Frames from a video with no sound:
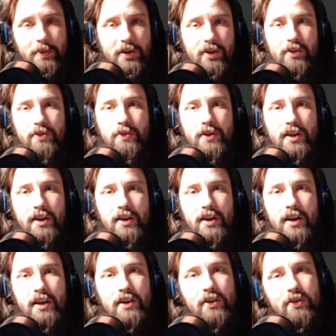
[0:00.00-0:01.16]
all 3 again
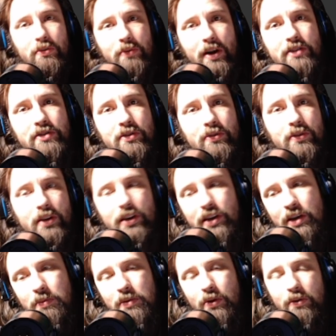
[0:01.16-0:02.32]
and then go to Raiden's ult and
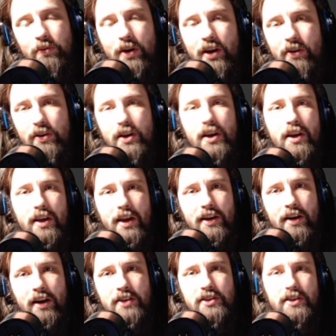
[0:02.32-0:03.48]
keep going around and
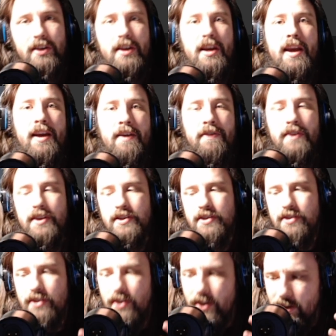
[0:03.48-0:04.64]
constantly have this